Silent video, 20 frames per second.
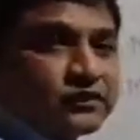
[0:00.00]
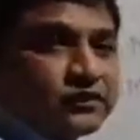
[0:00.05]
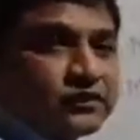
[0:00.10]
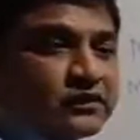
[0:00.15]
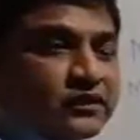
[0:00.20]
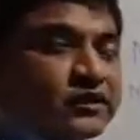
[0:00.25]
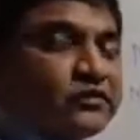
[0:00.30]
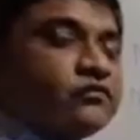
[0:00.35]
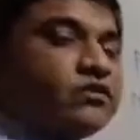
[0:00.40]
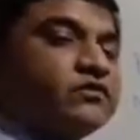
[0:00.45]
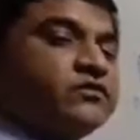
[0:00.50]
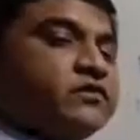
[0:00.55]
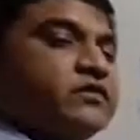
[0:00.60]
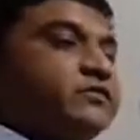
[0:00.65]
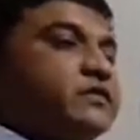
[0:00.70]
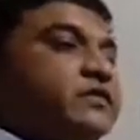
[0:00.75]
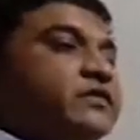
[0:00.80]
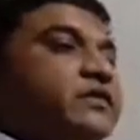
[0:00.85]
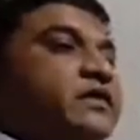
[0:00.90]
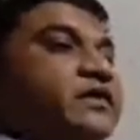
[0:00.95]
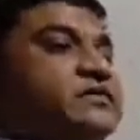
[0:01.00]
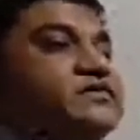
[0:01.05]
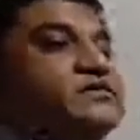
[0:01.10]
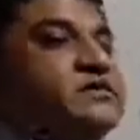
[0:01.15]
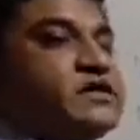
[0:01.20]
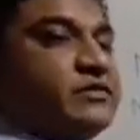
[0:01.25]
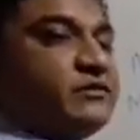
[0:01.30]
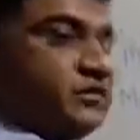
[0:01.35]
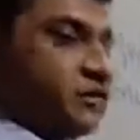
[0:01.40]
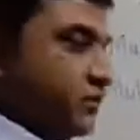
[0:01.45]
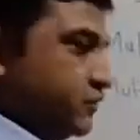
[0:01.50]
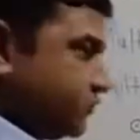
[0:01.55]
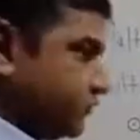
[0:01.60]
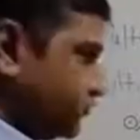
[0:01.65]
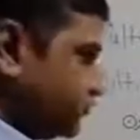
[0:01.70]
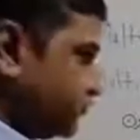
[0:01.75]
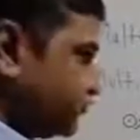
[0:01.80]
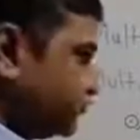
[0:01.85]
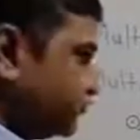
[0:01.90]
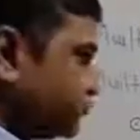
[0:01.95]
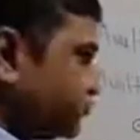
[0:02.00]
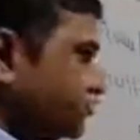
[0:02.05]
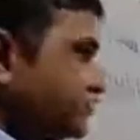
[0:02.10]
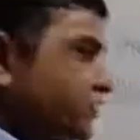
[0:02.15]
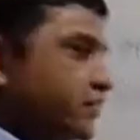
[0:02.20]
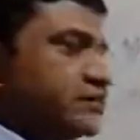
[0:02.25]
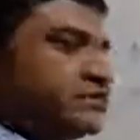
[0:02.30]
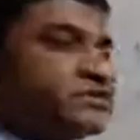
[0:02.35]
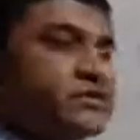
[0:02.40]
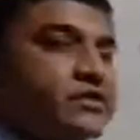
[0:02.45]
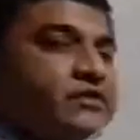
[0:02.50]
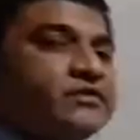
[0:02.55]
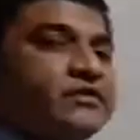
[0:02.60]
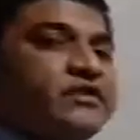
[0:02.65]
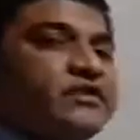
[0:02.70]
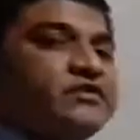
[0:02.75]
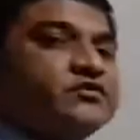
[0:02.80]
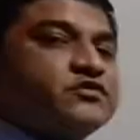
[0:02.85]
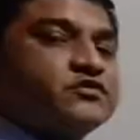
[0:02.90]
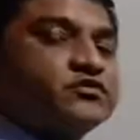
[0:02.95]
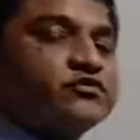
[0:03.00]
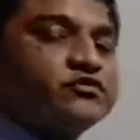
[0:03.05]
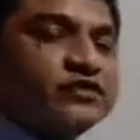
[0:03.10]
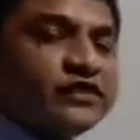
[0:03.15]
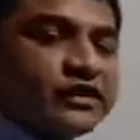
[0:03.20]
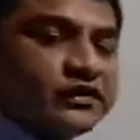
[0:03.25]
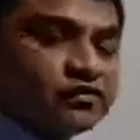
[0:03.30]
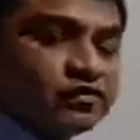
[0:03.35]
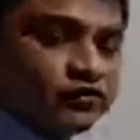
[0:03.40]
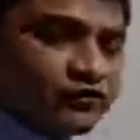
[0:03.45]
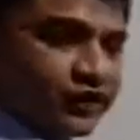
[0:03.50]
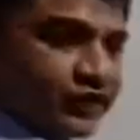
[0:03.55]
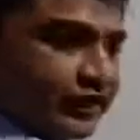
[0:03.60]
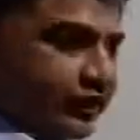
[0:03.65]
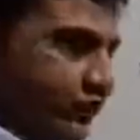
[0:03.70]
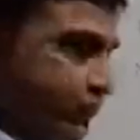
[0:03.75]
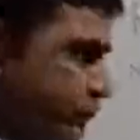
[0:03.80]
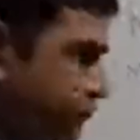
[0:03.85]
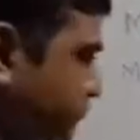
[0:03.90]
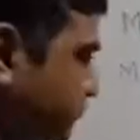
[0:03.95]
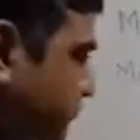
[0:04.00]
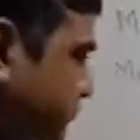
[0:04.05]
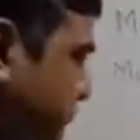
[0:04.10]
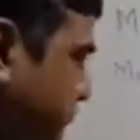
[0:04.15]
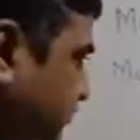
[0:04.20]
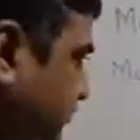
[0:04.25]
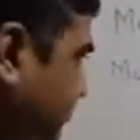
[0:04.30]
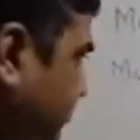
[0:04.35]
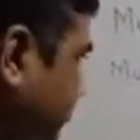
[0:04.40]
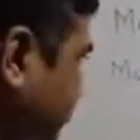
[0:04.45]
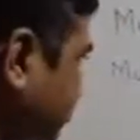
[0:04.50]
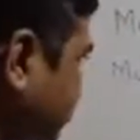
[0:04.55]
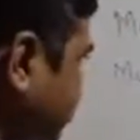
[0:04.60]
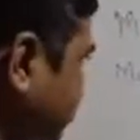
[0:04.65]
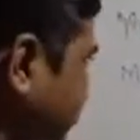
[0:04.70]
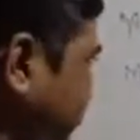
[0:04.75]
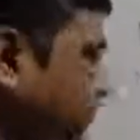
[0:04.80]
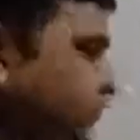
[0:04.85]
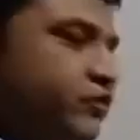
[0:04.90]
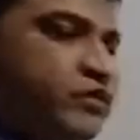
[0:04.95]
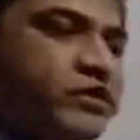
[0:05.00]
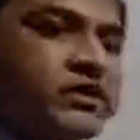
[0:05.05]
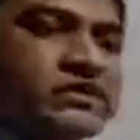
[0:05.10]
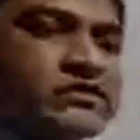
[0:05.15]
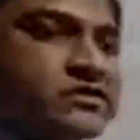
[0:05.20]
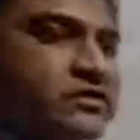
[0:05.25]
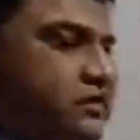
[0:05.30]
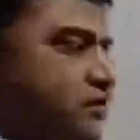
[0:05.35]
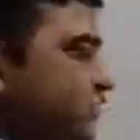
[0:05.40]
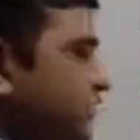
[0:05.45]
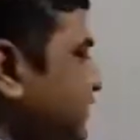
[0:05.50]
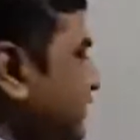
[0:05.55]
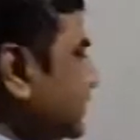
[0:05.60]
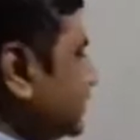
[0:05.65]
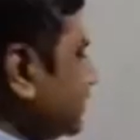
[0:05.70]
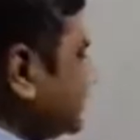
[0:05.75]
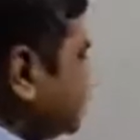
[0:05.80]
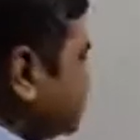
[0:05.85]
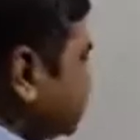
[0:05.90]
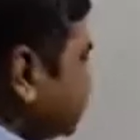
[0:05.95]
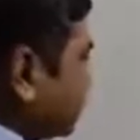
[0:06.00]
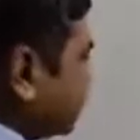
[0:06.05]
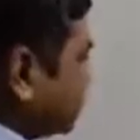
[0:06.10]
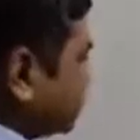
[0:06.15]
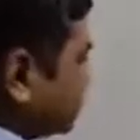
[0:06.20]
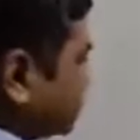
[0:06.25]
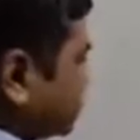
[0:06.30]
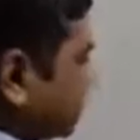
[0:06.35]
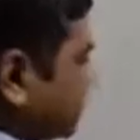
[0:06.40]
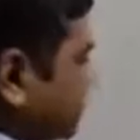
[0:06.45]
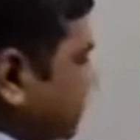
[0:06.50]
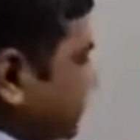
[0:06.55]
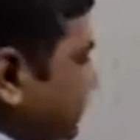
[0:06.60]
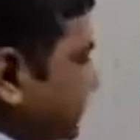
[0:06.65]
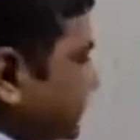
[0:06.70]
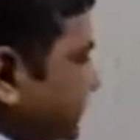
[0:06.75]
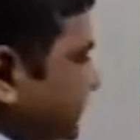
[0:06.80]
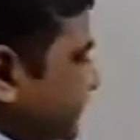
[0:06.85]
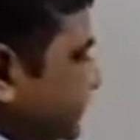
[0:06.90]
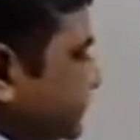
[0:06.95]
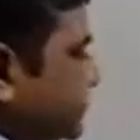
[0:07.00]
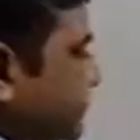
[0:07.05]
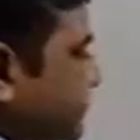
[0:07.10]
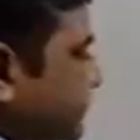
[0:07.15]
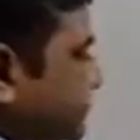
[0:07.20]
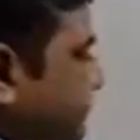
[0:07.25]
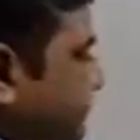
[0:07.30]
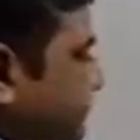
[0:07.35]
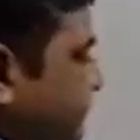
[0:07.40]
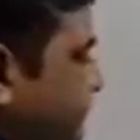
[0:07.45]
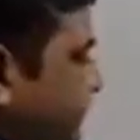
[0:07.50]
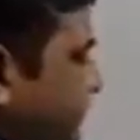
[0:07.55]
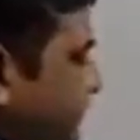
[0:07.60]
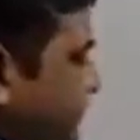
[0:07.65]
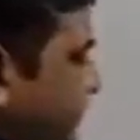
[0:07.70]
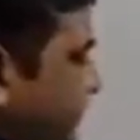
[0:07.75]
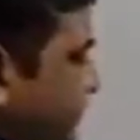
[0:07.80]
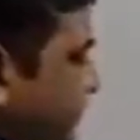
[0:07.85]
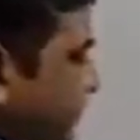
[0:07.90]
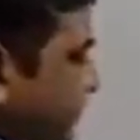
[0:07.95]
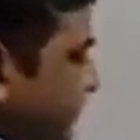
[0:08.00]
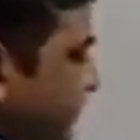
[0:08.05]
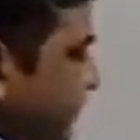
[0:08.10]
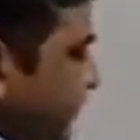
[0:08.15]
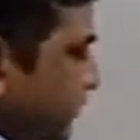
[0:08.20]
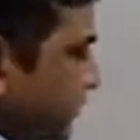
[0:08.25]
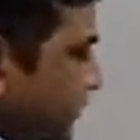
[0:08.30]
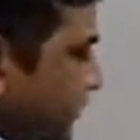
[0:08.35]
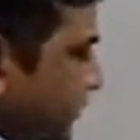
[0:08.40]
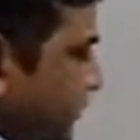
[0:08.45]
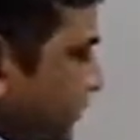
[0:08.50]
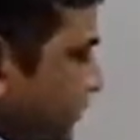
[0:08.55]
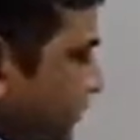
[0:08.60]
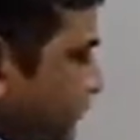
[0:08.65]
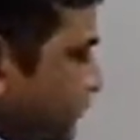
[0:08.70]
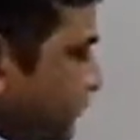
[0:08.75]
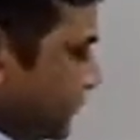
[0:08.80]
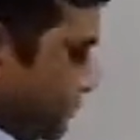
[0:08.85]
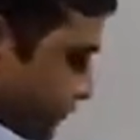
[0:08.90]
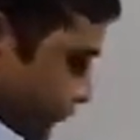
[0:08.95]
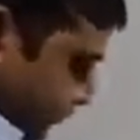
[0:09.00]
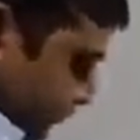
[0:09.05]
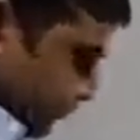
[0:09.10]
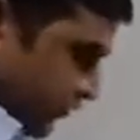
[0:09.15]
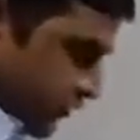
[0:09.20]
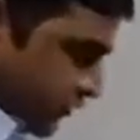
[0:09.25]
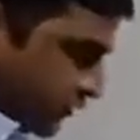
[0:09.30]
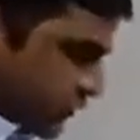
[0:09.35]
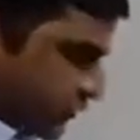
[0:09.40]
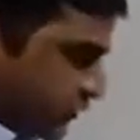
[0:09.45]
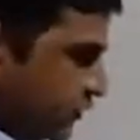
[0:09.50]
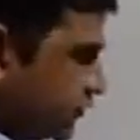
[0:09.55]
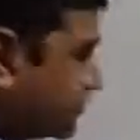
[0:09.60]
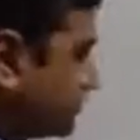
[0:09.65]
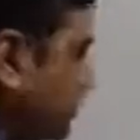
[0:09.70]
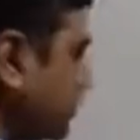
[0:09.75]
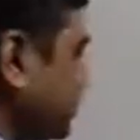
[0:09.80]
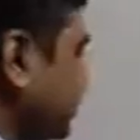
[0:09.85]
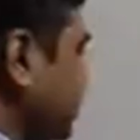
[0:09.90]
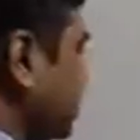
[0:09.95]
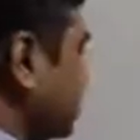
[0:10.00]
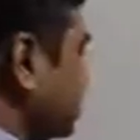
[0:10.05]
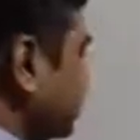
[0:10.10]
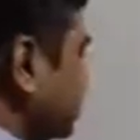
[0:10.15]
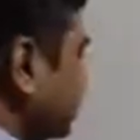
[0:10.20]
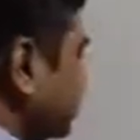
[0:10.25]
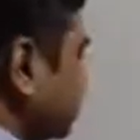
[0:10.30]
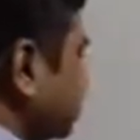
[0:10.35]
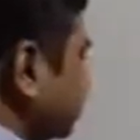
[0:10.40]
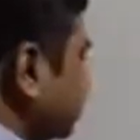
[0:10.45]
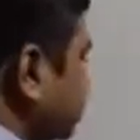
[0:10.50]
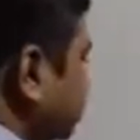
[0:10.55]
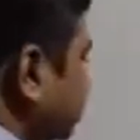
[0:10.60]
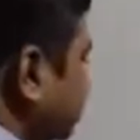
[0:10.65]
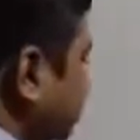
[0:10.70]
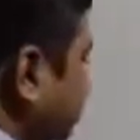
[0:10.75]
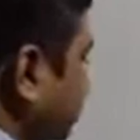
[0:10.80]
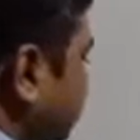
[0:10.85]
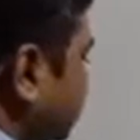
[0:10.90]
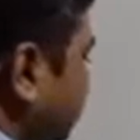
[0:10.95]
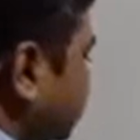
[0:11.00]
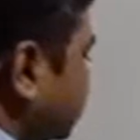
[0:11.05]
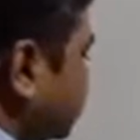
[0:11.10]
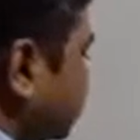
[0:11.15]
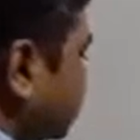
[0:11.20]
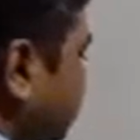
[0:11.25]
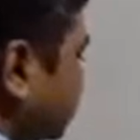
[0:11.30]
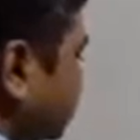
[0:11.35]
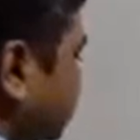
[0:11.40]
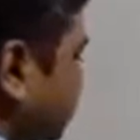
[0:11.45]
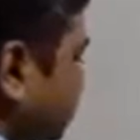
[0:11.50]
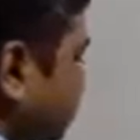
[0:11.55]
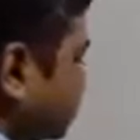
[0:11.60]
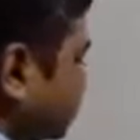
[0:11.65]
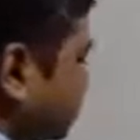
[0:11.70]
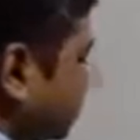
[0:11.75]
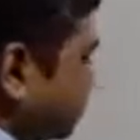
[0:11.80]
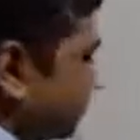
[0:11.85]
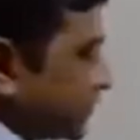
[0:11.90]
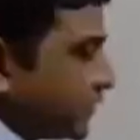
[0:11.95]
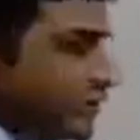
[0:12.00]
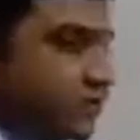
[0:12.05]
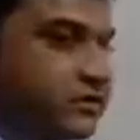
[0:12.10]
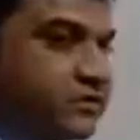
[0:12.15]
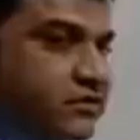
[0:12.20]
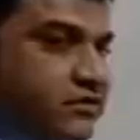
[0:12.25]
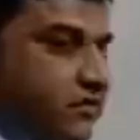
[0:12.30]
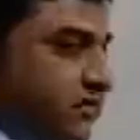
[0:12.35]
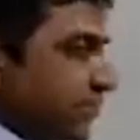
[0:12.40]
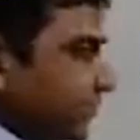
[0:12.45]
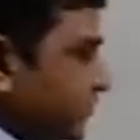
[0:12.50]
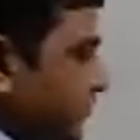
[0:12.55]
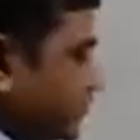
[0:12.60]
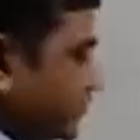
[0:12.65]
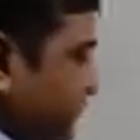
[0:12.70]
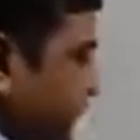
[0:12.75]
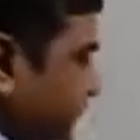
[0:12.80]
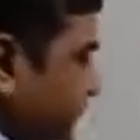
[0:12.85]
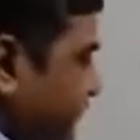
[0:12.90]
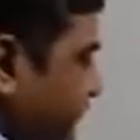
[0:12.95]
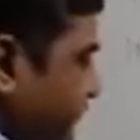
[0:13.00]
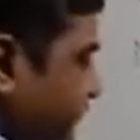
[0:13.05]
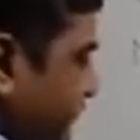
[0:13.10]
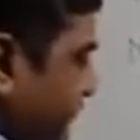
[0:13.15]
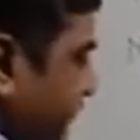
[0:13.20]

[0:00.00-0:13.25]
And what will be the next timing also? So next timing also we have to find out. Now you can see that the first bell it rings at 12. Okay, so I am writing the timing also. It ring at 12.